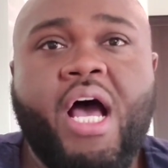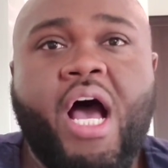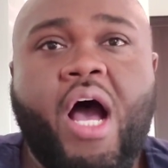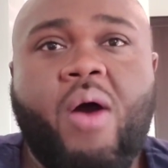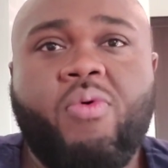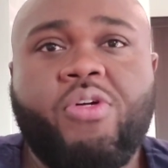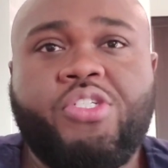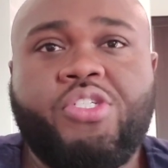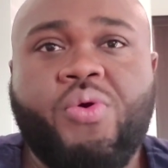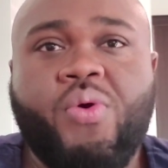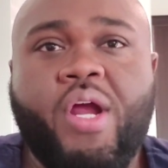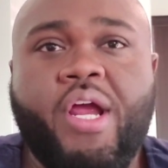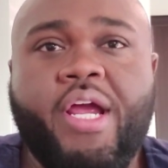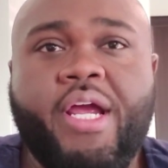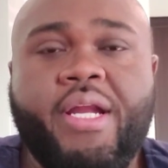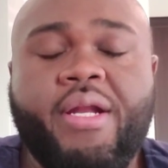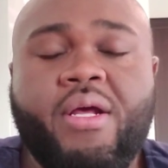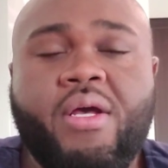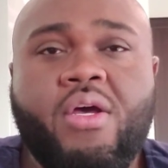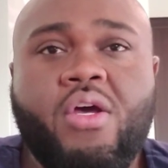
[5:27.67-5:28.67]
I would
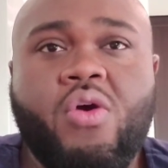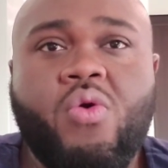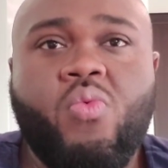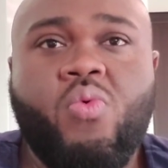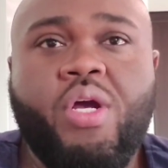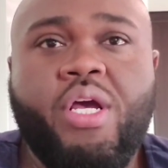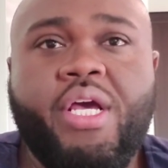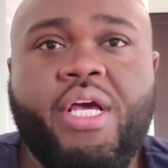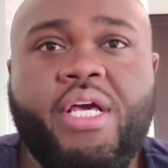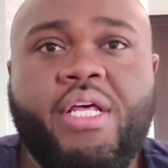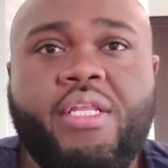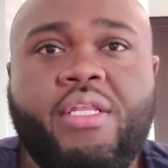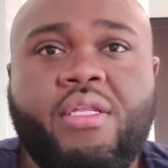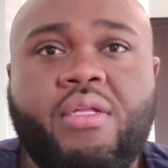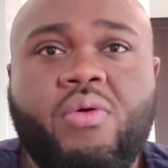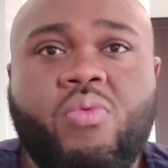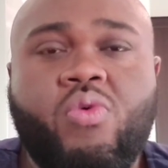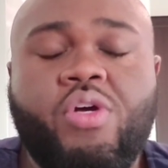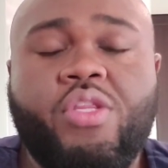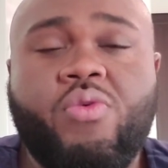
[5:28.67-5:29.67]
train with
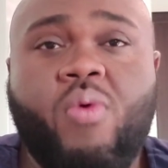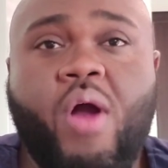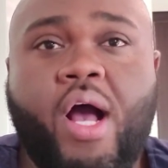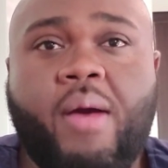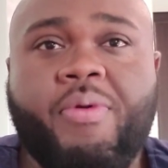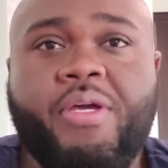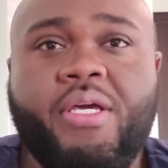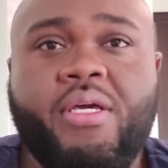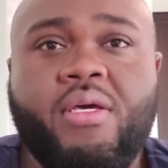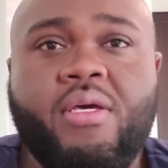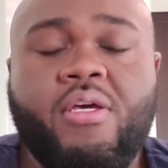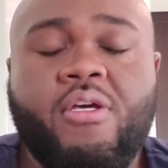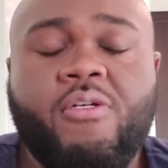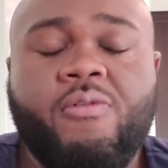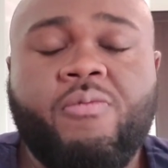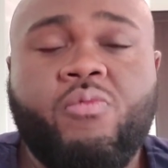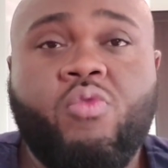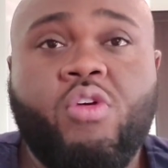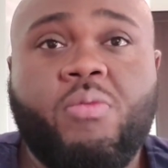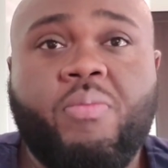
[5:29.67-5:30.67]
Robbie,
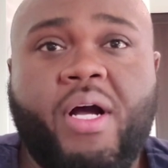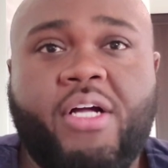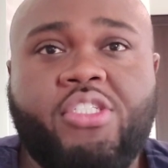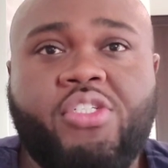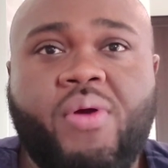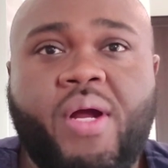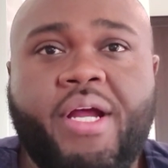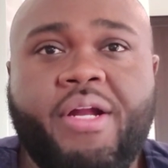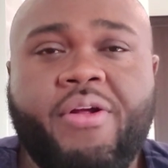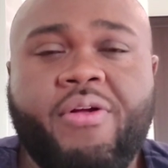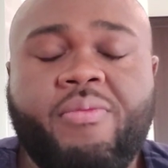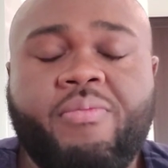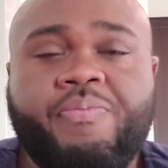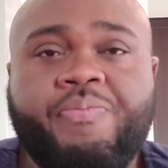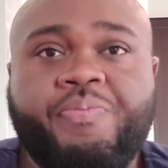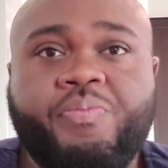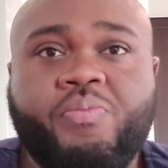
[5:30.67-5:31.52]
with my trainer,